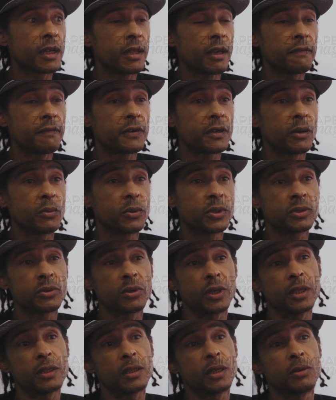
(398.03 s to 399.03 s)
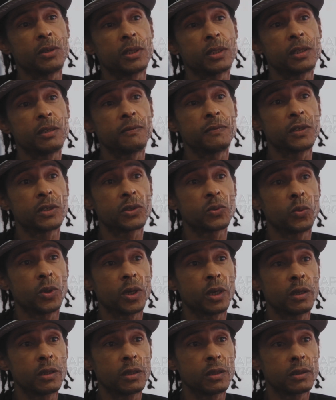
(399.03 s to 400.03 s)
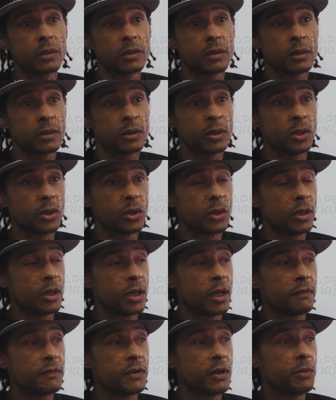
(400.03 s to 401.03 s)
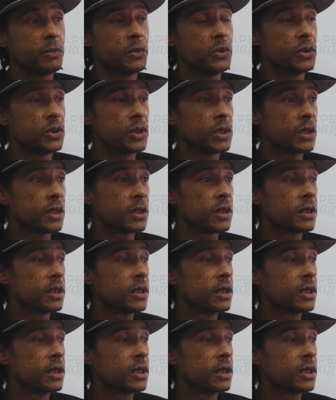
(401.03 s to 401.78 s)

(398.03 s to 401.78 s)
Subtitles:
Africa was great. They received us well. You know, they loved our music.